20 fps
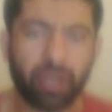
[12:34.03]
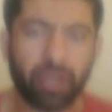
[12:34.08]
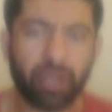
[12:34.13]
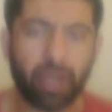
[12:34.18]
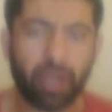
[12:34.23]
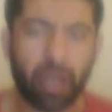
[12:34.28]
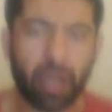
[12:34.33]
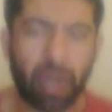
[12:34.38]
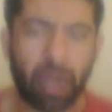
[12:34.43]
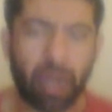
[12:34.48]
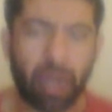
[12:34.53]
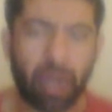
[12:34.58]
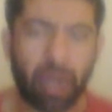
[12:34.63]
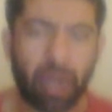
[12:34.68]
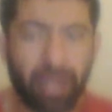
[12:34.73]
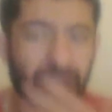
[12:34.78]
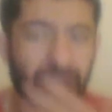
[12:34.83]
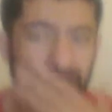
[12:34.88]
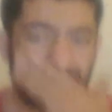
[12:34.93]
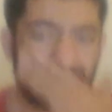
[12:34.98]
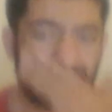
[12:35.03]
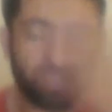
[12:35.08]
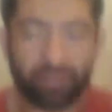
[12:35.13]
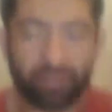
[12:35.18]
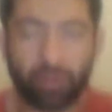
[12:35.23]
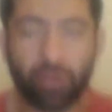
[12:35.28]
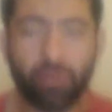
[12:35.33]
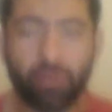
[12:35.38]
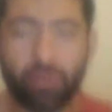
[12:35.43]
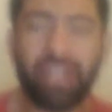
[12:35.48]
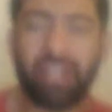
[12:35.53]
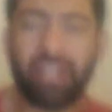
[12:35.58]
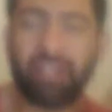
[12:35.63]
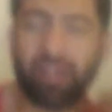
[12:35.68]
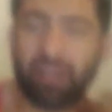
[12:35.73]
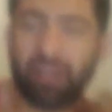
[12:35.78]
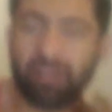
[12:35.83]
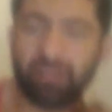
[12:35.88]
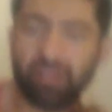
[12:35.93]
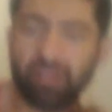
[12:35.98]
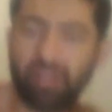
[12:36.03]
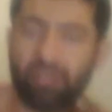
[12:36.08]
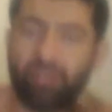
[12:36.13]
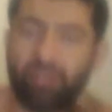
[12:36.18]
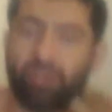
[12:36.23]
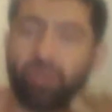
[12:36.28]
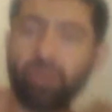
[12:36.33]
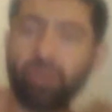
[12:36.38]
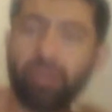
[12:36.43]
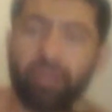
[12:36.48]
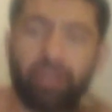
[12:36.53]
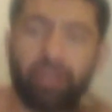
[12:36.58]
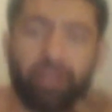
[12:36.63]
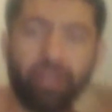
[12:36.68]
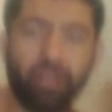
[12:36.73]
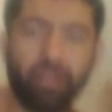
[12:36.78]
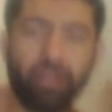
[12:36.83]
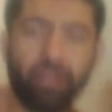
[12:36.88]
I'm held back at home and I can't enjoy